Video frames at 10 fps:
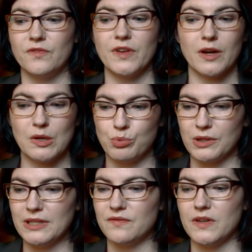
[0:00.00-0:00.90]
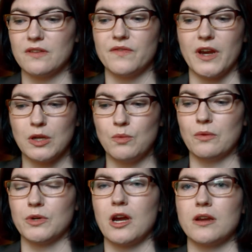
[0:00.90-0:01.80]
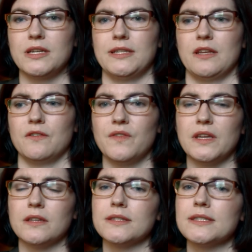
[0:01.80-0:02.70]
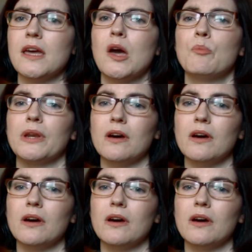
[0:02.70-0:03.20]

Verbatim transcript: very prolific, very well regarded in their fields, but